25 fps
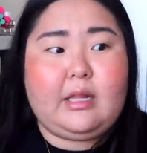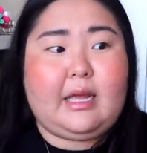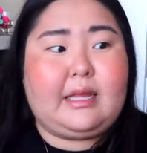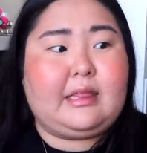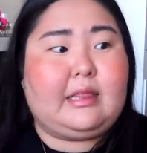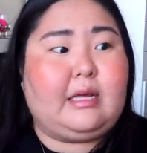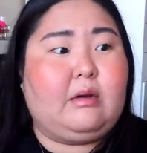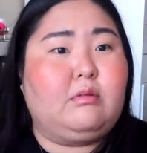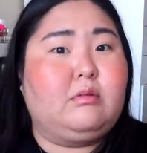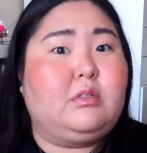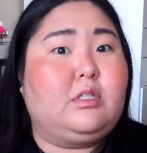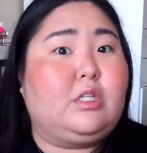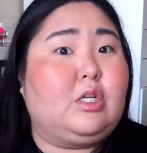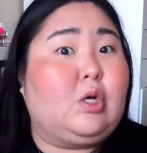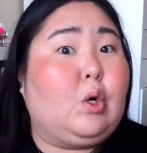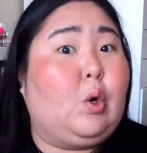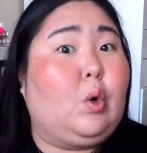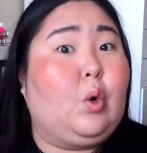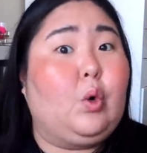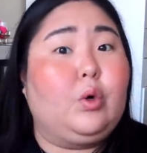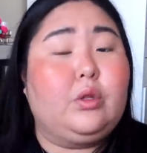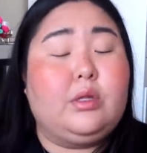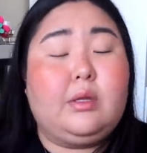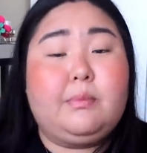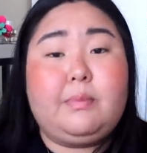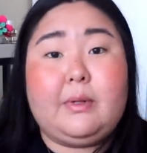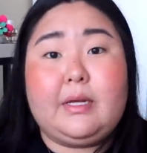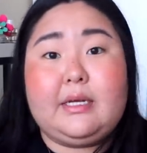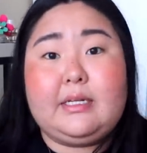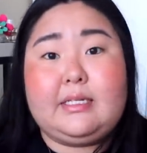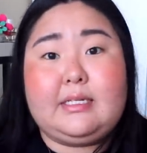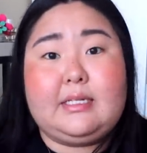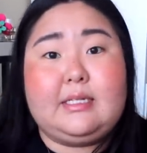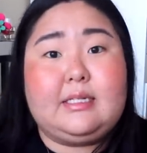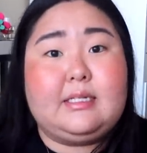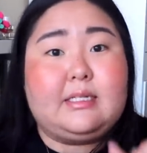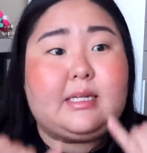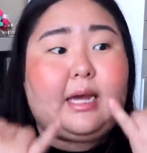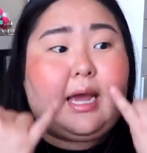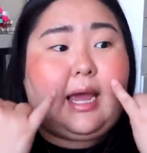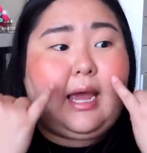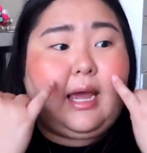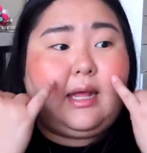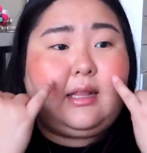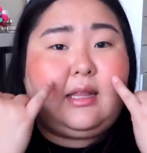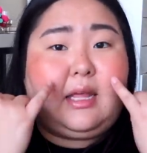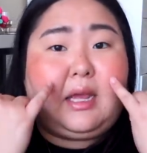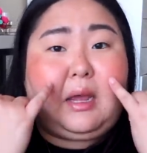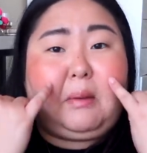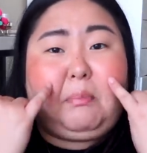Like that was the only places I
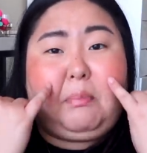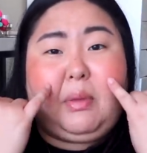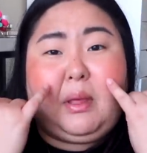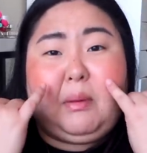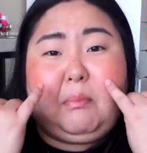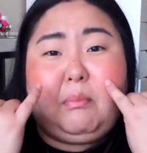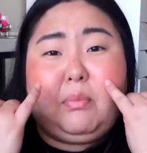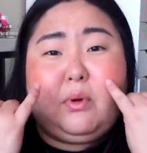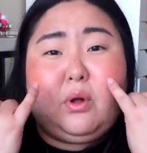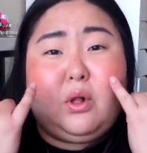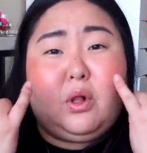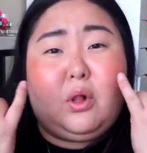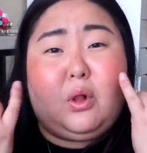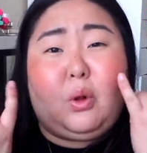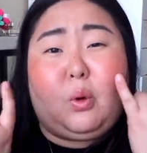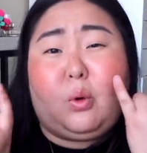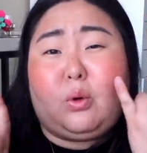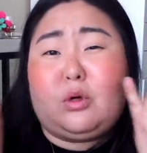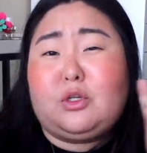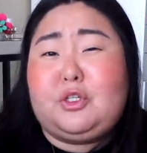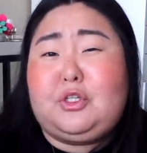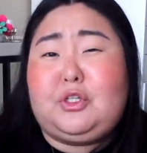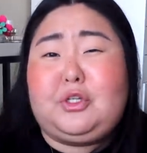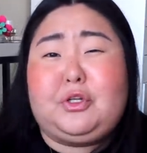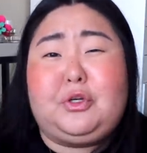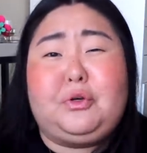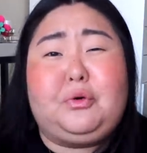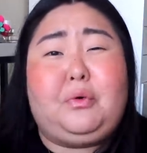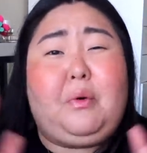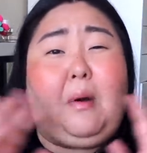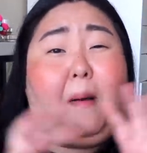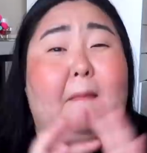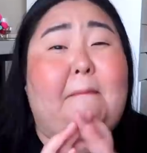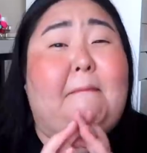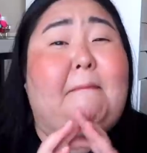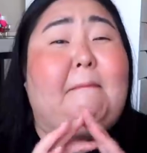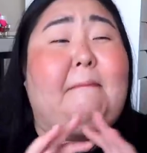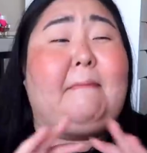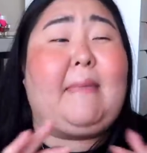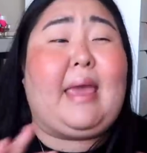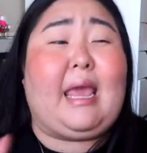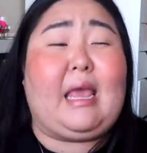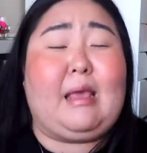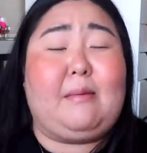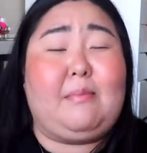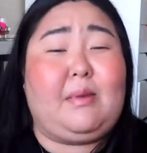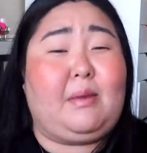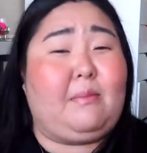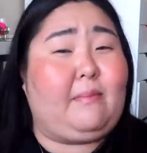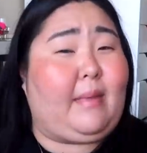had like a pimple or two,
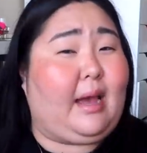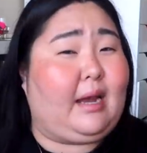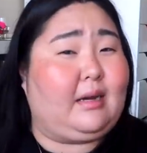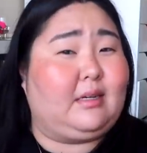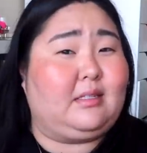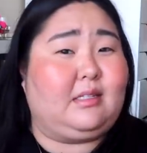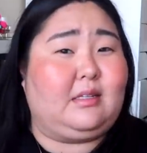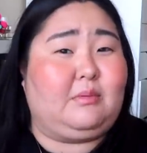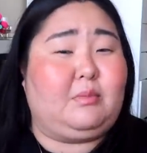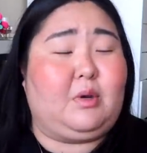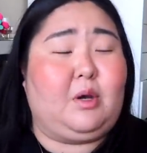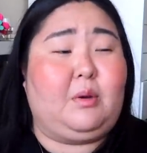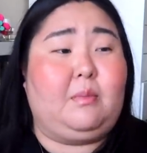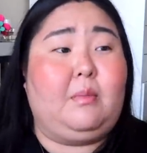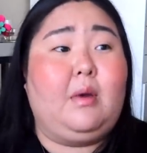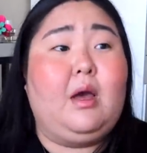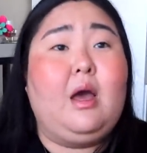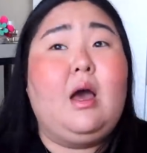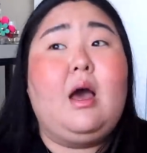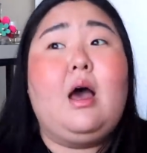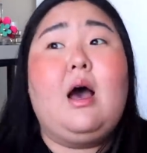maybe maximum.